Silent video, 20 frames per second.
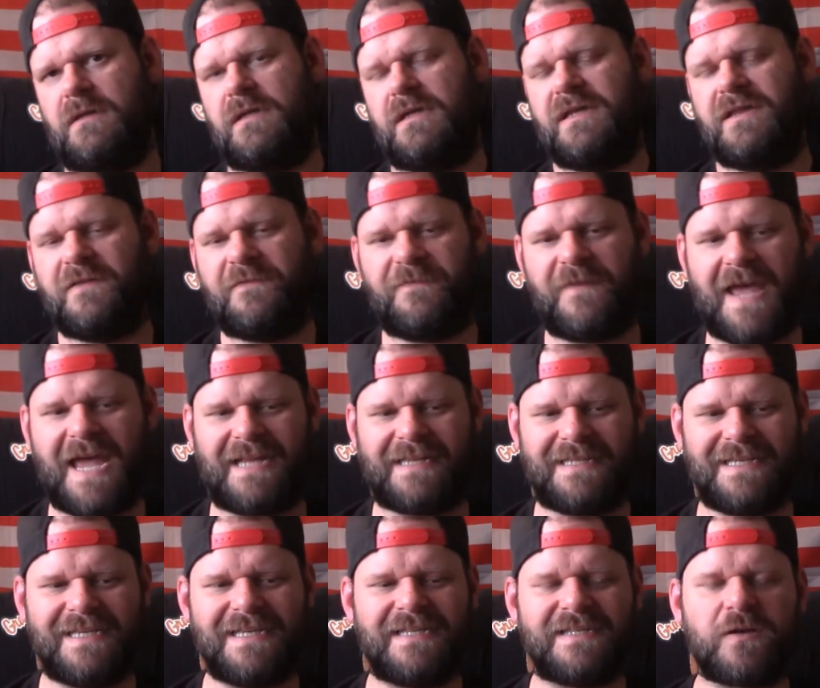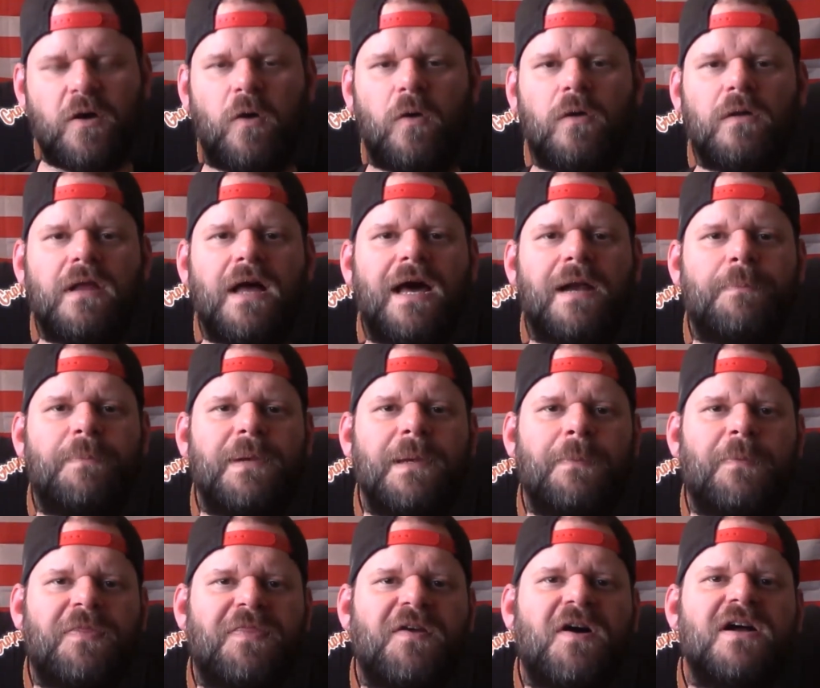The fact is, a whole lot of
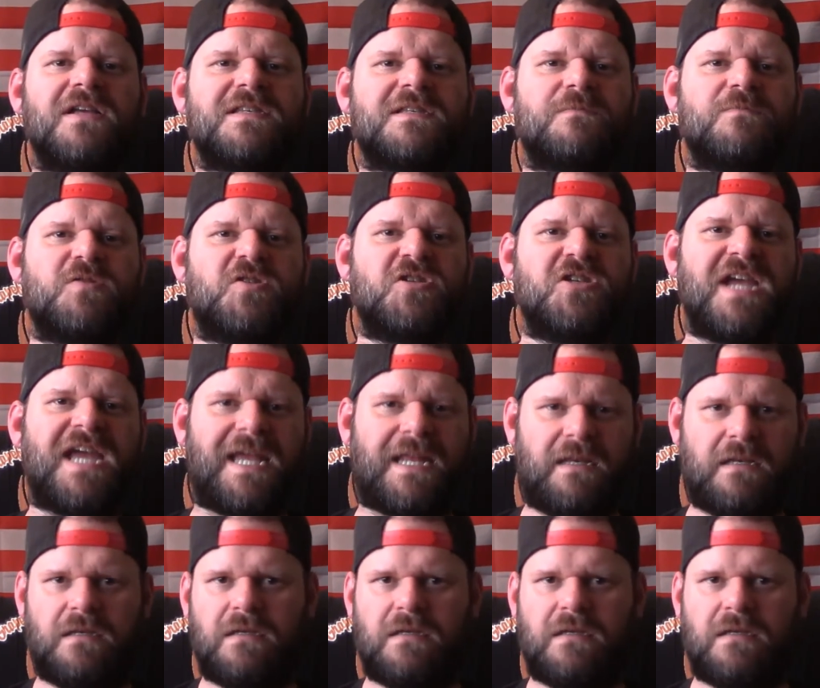people thought some shit.